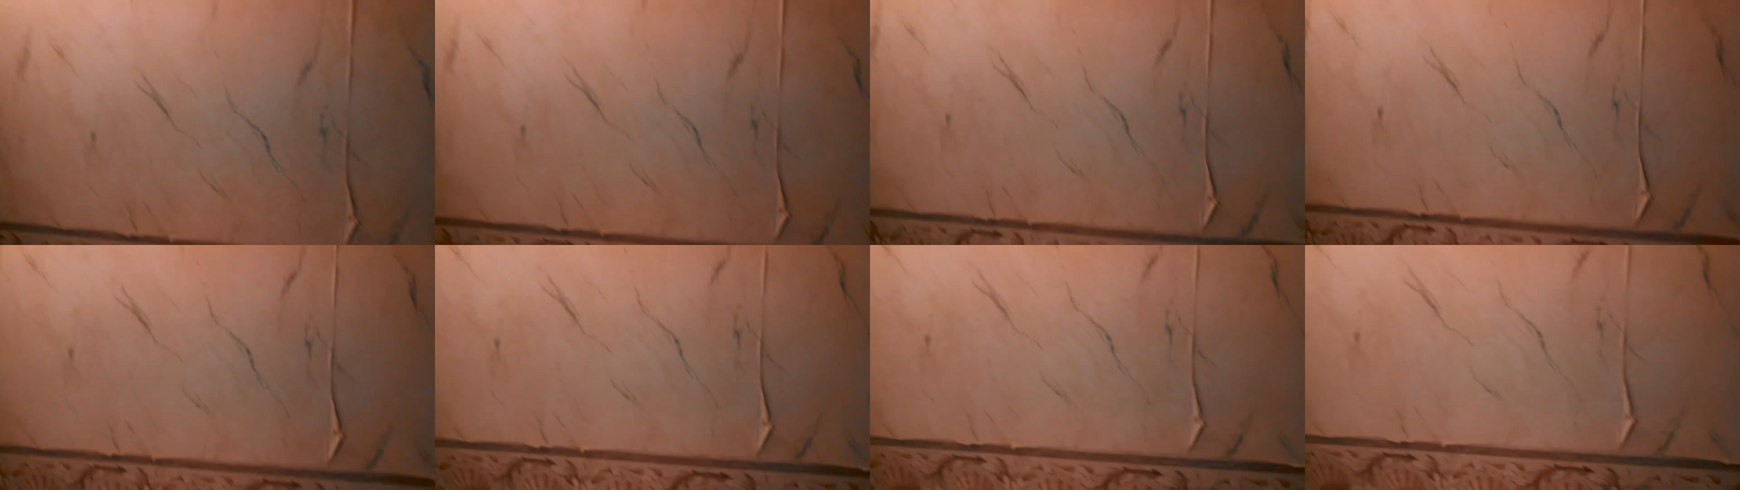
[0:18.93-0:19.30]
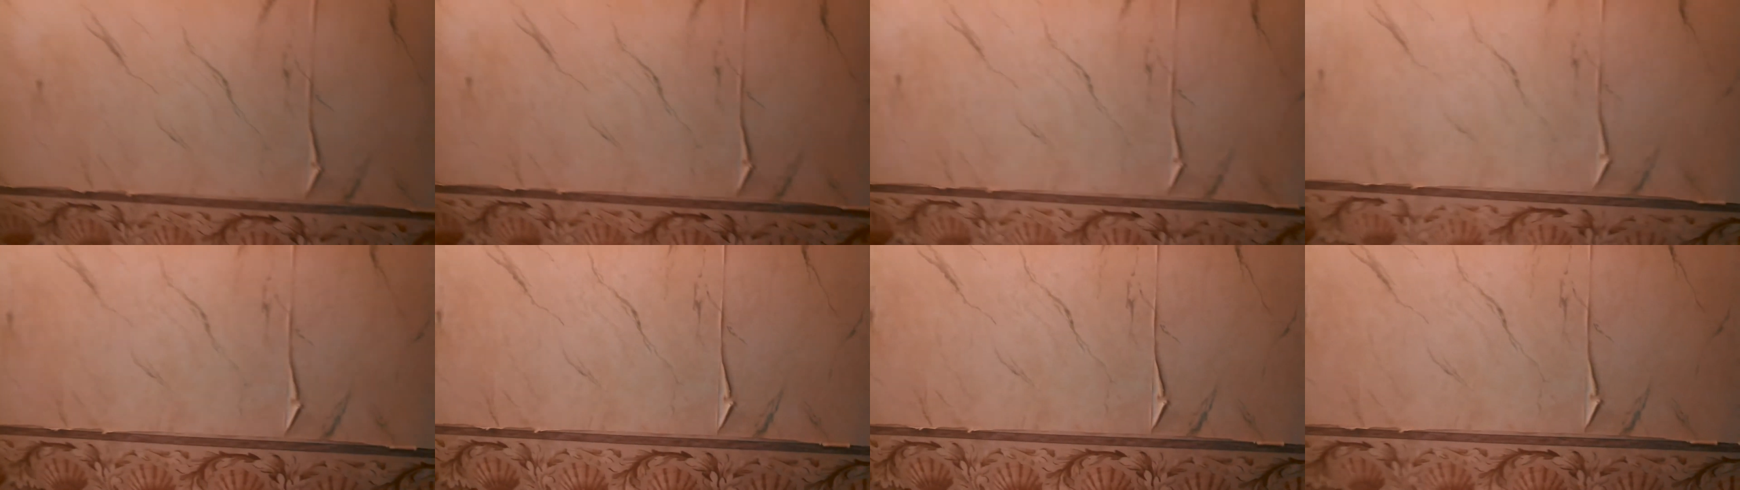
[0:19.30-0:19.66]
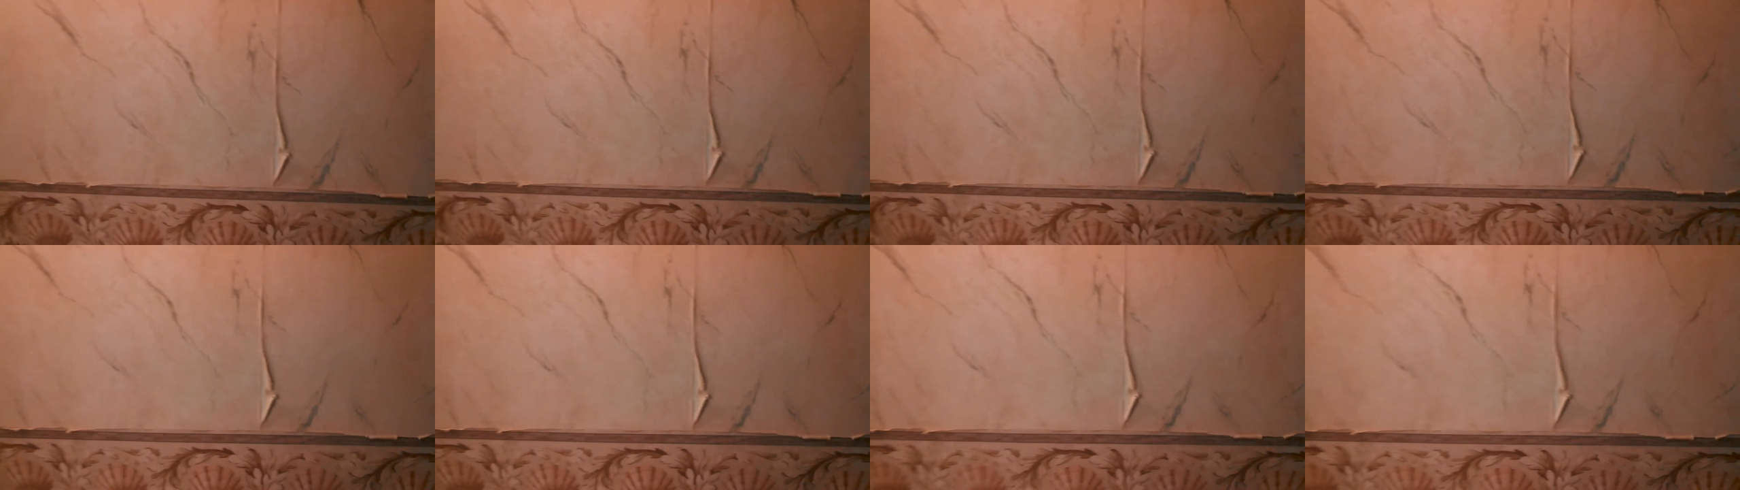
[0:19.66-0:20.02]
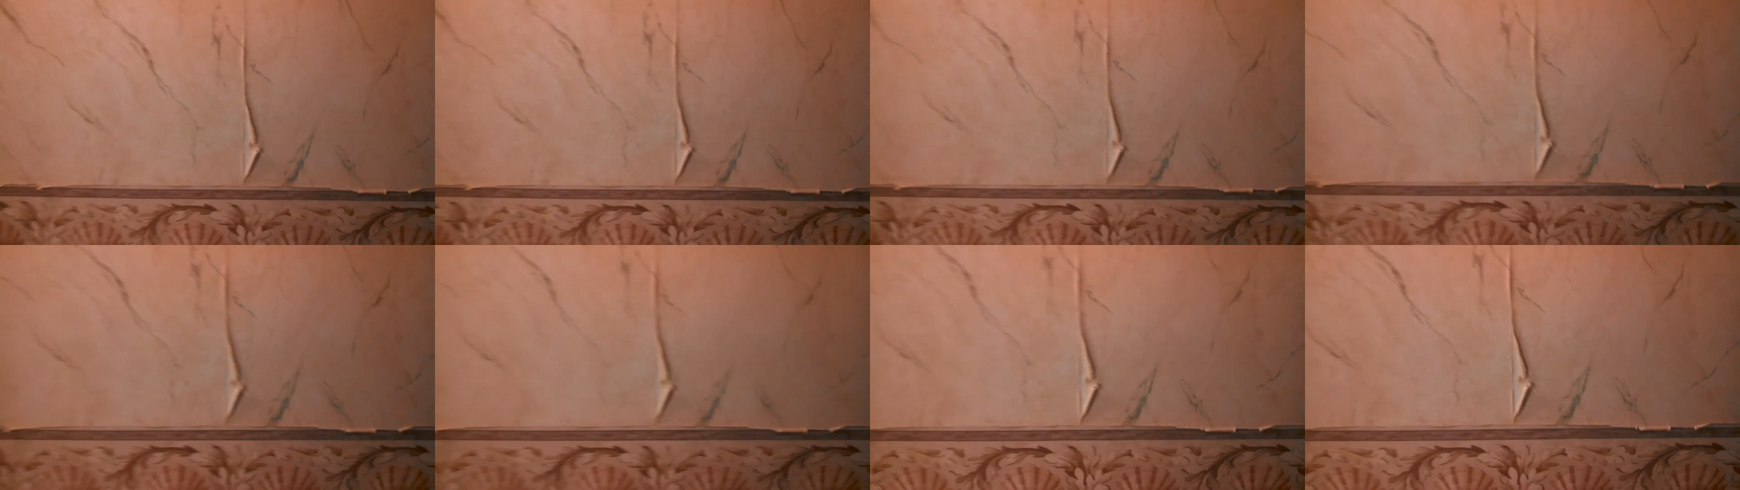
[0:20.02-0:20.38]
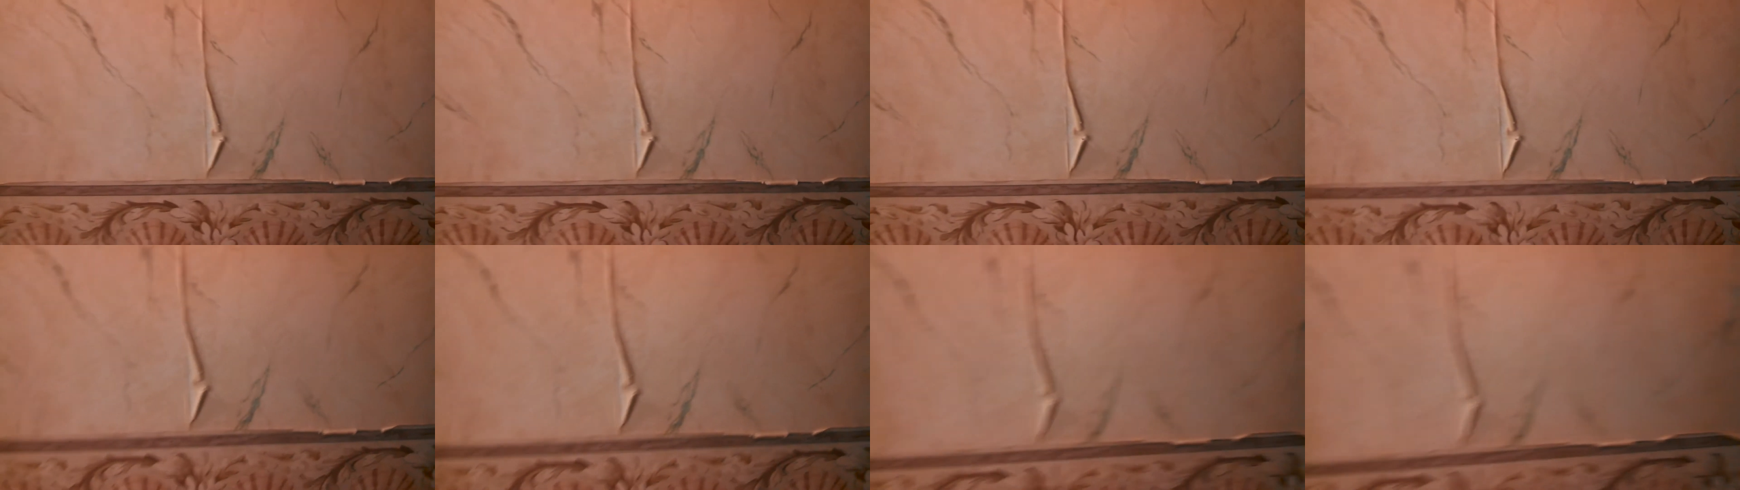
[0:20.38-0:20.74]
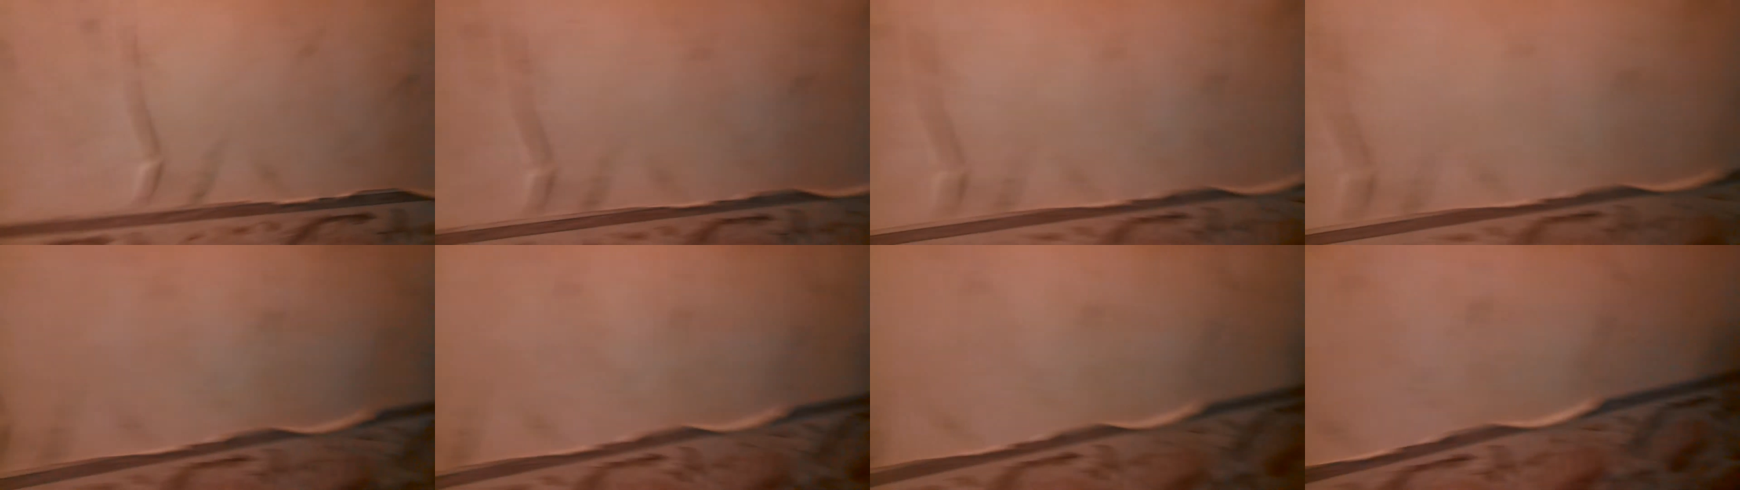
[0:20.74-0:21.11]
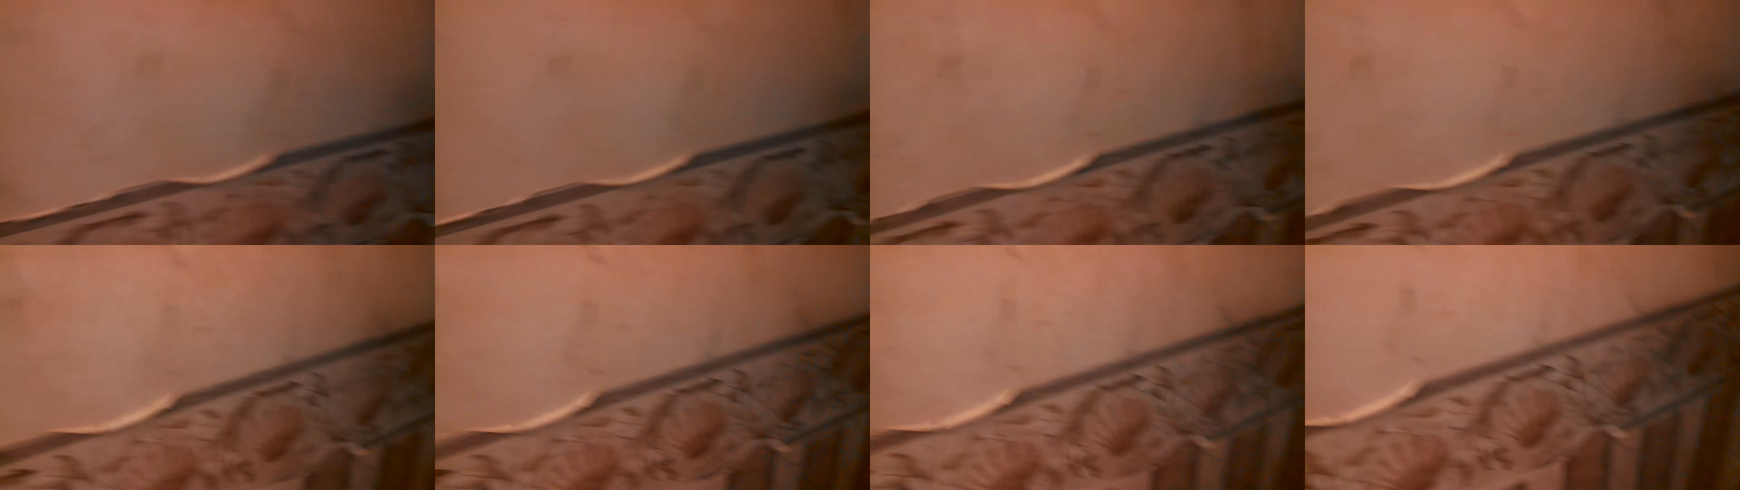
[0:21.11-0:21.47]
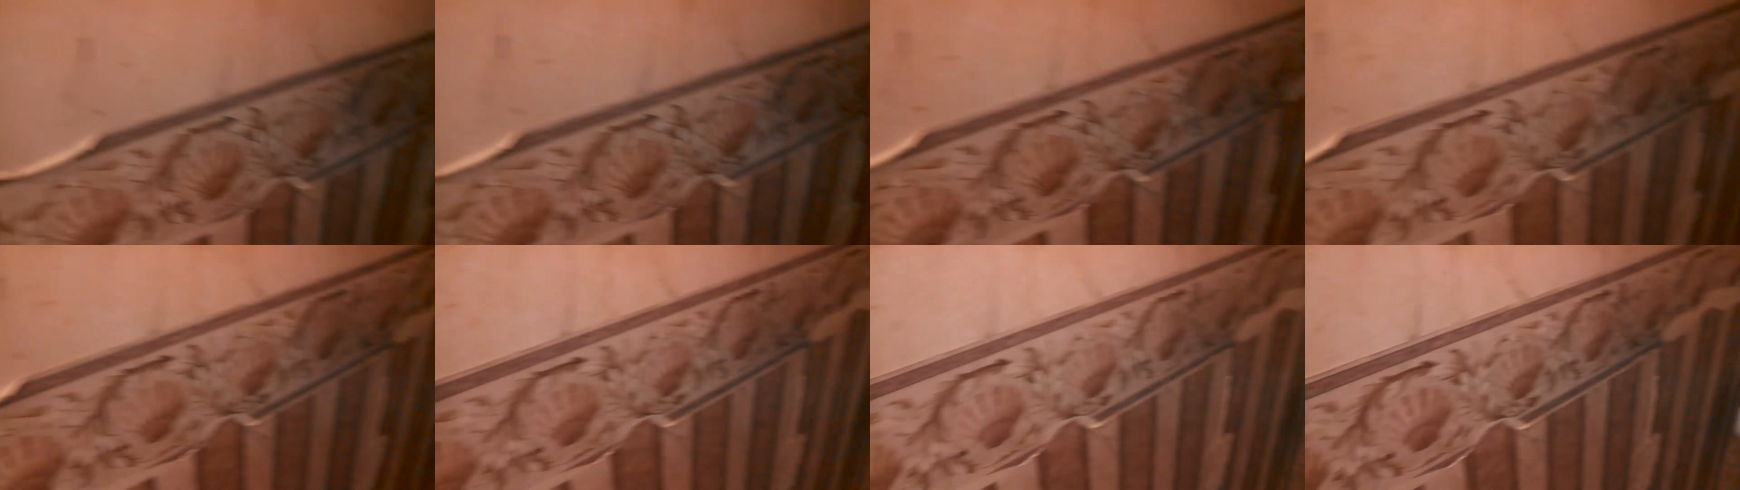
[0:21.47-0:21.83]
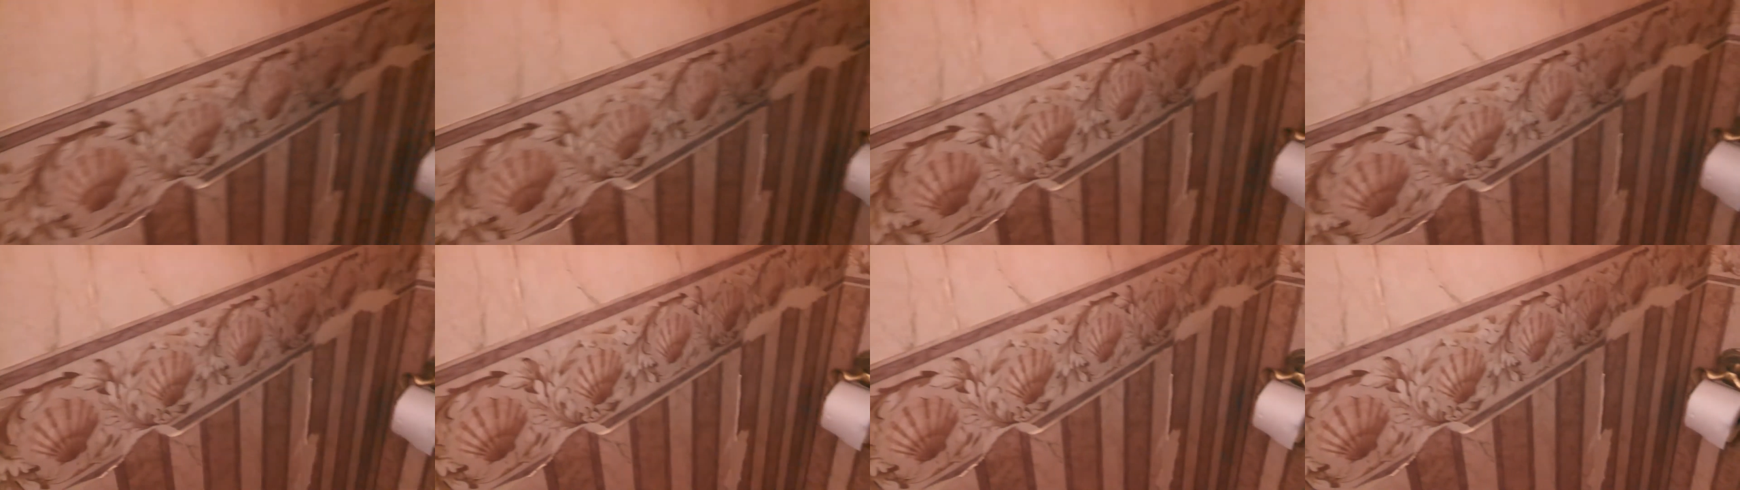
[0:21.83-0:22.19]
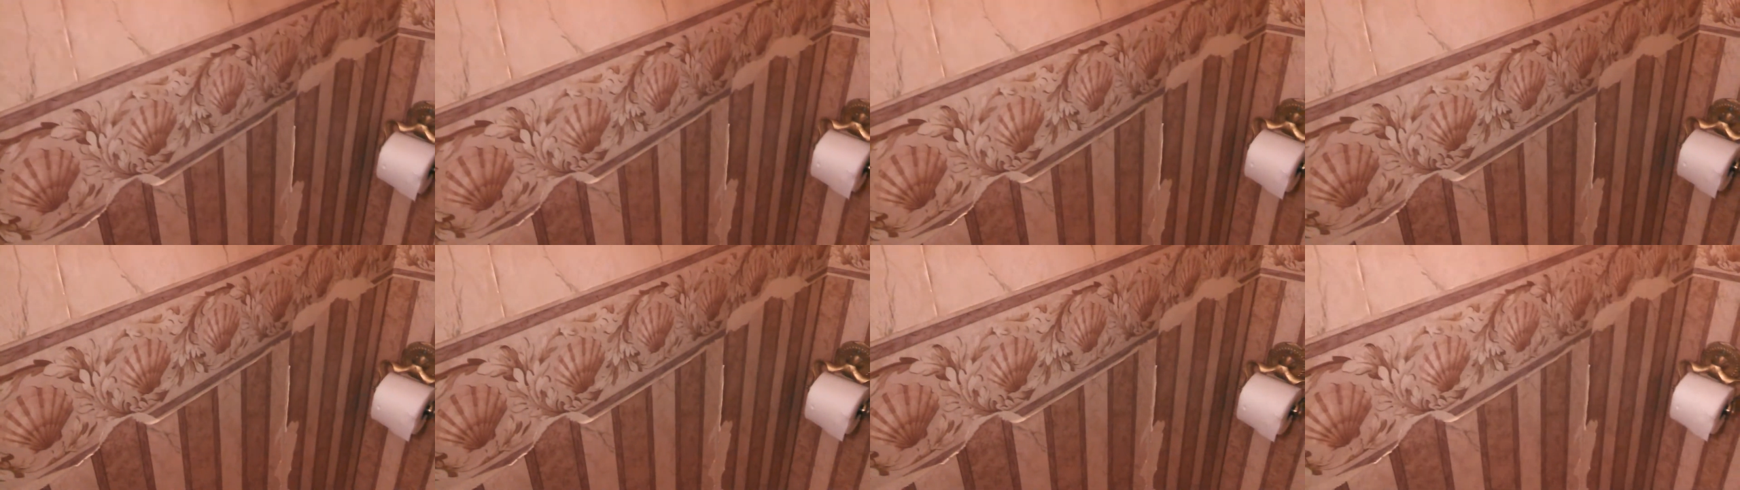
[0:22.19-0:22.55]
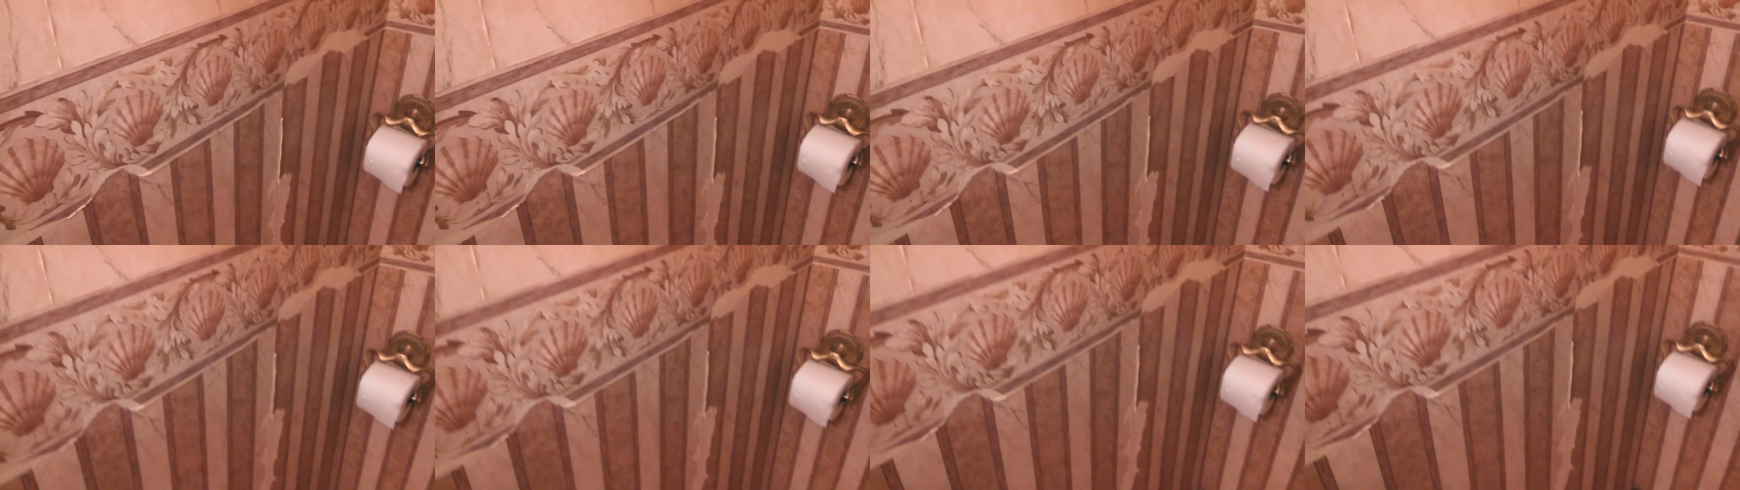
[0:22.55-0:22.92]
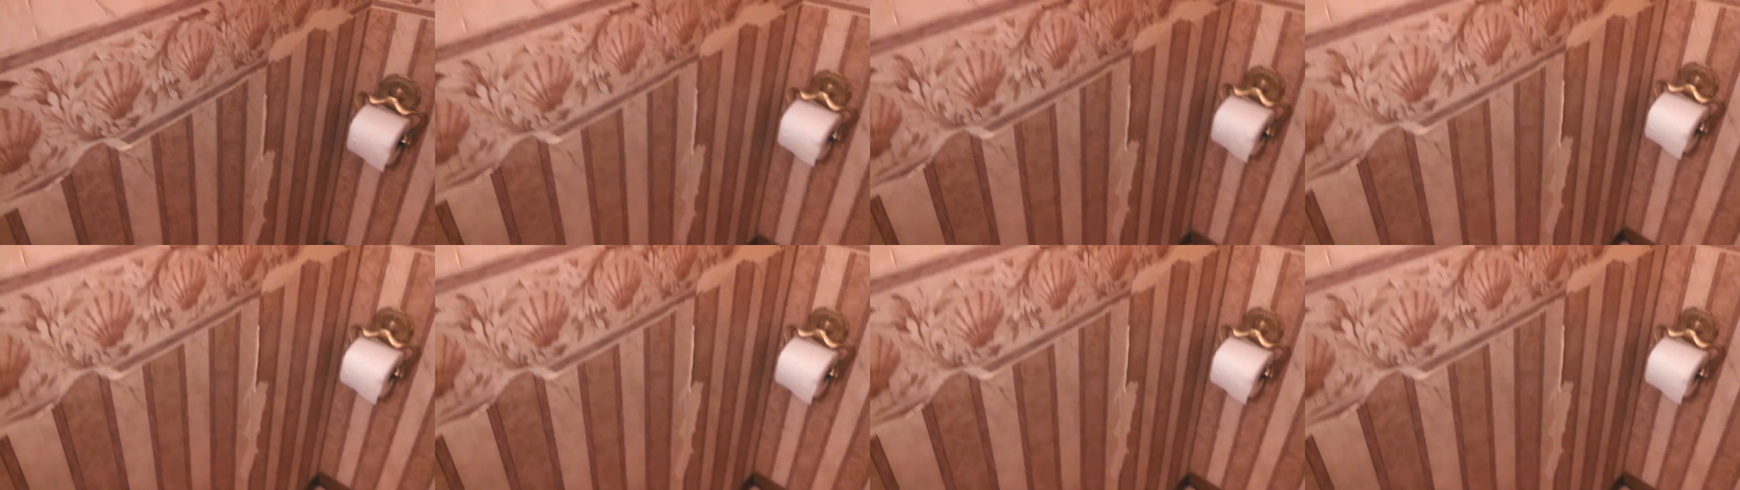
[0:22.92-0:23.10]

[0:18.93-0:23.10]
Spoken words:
[unreadable: no face in view]